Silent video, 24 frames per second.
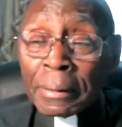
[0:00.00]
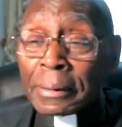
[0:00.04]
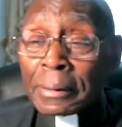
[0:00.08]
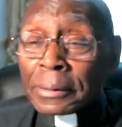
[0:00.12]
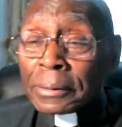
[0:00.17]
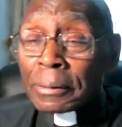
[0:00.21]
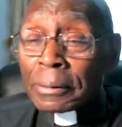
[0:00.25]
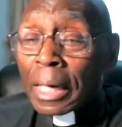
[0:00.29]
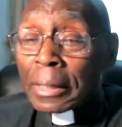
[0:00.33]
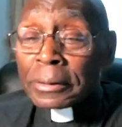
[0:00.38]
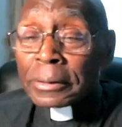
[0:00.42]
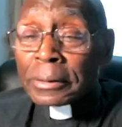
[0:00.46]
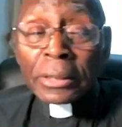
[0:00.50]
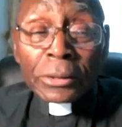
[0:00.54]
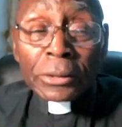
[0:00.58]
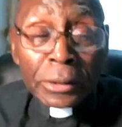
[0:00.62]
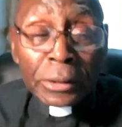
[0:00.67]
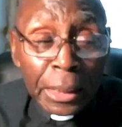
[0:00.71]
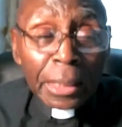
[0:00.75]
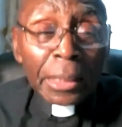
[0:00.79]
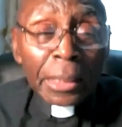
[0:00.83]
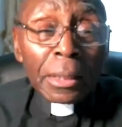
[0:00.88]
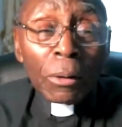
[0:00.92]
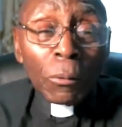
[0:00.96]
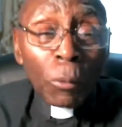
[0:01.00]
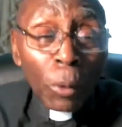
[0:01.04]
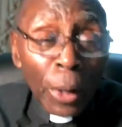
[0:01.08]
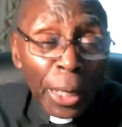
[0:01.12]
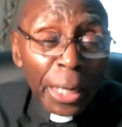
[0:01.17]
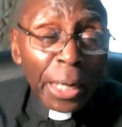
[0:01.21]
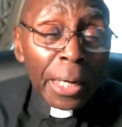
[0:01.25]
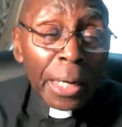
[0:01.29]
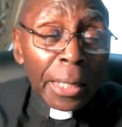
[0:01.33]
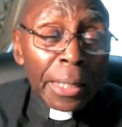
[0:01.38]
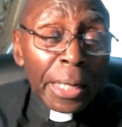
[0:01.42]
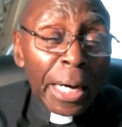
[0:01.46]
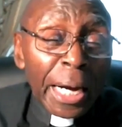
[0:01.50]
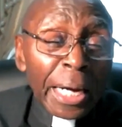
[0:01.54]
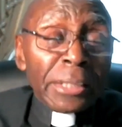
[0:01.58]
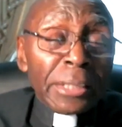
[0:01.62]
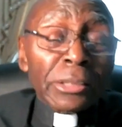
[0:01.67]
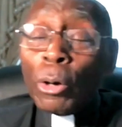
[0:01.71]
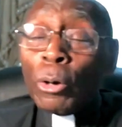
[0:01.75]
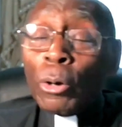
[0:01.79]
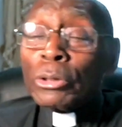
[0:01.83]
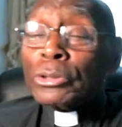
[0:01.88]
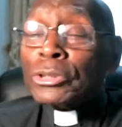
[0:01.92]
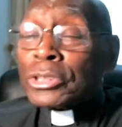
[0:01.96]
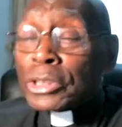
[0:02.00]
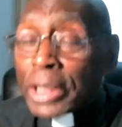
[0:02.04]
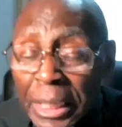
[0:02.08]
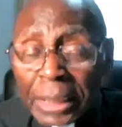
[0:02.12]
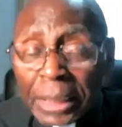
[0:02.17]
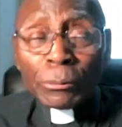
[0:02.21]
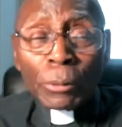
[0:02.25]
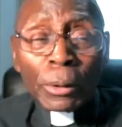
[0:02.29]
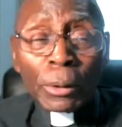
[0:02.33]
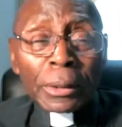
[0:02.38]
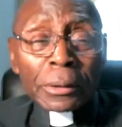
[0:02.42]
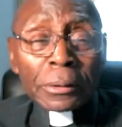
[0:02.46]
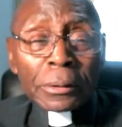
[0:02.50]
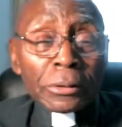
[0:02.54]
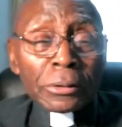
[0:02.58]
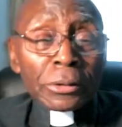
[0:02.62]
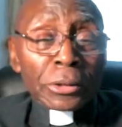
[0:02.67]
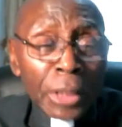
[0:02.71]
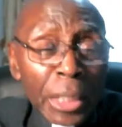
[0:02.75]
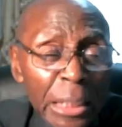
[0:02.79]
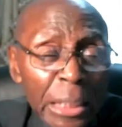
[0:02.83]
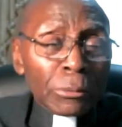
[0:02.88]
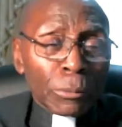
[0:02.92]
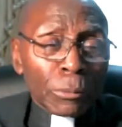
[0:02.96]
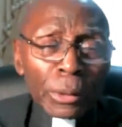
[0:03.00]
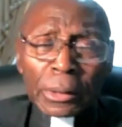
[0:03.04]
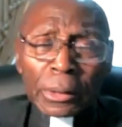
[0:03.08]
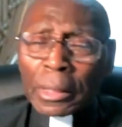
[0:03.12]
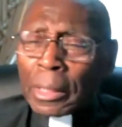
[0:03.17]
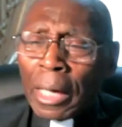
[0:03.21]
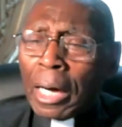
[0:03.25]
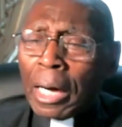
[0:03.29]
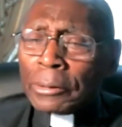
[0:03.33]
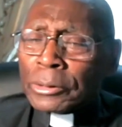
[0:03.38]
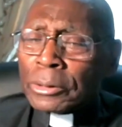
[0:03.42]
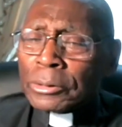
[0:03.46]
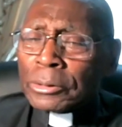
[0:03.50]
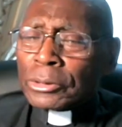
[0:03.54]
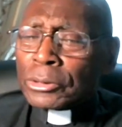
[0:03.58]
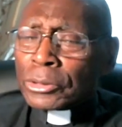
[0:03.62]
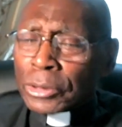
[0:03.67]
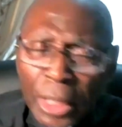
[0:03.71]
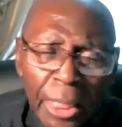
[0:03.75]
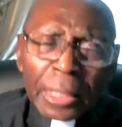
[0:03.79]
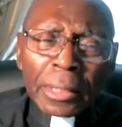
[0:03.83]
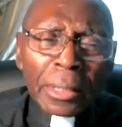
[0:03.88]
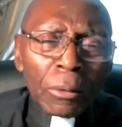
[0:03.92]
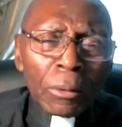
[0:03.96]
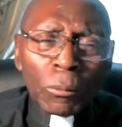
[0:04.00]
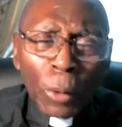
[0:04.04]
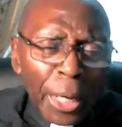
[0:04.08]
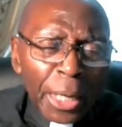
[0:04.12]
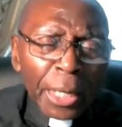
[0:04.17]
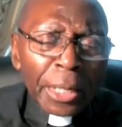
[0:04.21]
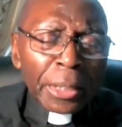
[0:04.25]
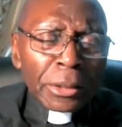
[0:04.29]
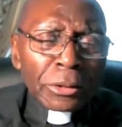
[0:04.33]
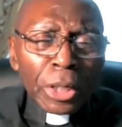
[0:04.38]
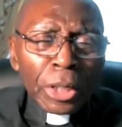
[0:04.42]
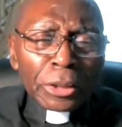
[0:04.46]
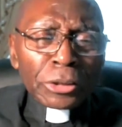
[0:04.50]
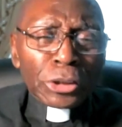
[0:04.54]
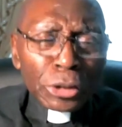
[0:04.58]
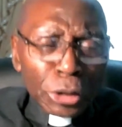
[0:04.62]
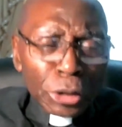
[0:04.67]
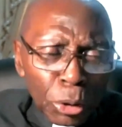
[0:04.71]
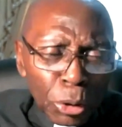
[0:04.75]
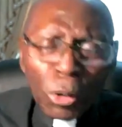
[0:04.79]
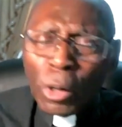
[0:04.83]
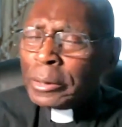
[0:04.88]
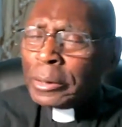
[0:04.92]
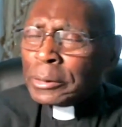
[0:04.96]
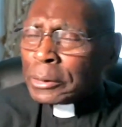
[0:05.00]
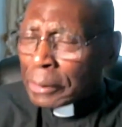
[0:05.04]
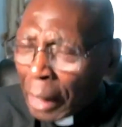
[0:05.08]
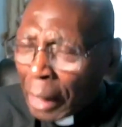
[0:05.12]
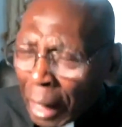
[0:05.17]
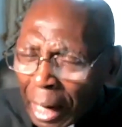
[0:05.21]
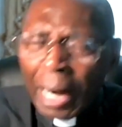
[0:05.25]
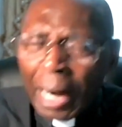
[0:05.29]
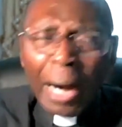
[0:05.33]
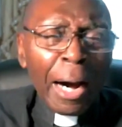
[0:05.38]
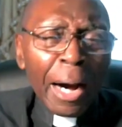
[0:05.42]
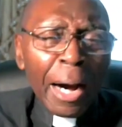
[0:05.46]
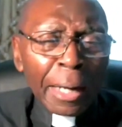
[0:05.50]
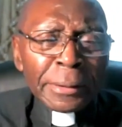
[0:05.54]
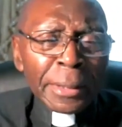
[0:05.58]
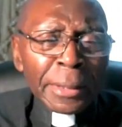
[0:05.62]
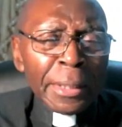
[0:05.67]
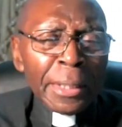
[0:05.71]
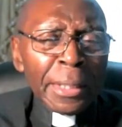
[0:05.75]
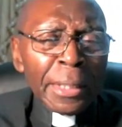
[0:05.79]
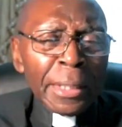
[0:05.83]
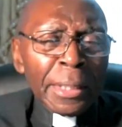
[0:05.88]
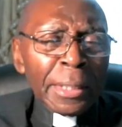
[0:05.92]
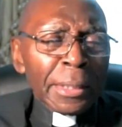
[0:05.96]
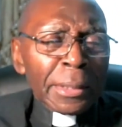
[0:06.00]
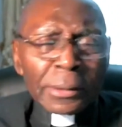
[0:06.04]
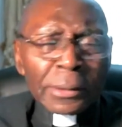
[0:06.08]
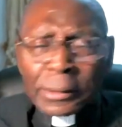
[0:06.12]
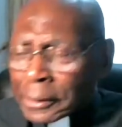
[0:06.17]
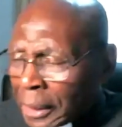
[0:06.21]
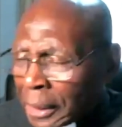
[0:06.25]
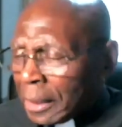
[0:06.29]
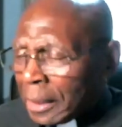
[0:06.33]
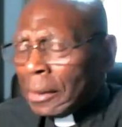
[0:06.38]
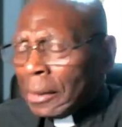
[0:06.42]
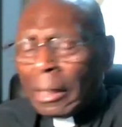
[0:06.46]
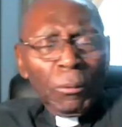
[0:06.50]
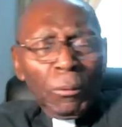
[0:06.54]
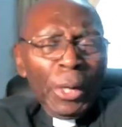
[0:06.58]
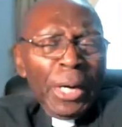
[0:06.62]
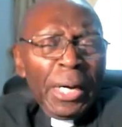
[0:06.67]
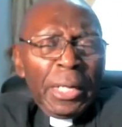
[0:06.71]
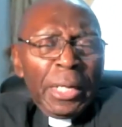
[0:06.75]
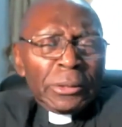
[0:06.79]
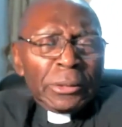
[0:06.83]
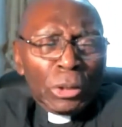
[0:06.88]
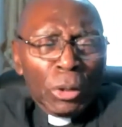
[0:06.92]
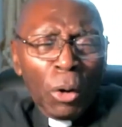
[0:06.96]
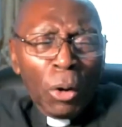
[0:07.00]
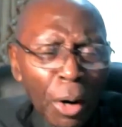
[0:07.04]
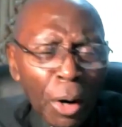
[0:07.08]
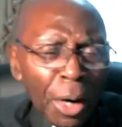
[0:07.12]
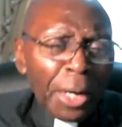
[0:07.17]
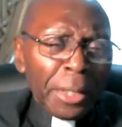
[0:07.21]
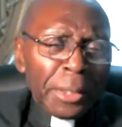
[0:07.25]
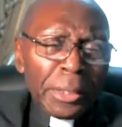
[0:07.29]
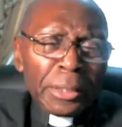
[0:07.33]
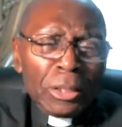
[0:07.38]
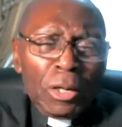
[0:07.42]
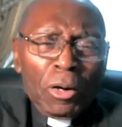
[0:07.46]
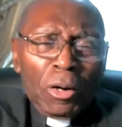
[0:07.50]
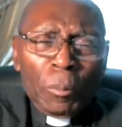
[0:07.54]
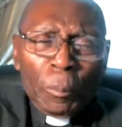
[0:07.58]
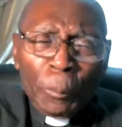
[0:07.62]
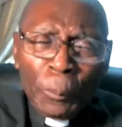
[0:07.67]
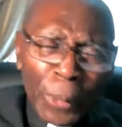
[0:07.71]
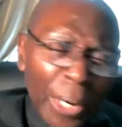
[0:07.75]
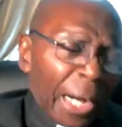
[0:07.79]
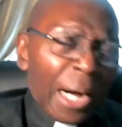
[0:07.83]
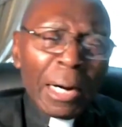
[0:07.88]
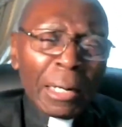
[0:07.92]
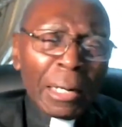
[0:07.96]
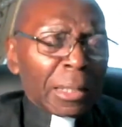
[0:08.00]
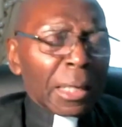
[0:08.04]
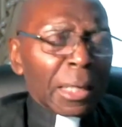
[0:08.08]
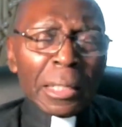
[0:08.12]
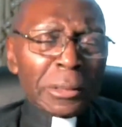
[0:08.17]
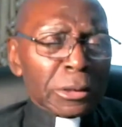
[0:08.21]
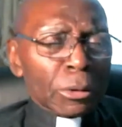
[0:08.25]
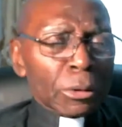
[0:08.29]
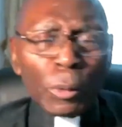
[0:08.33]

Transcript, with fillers: You got to steal away in your secret, secret closet. Steal away. It's you and God. Steal away and go into your prayer closet.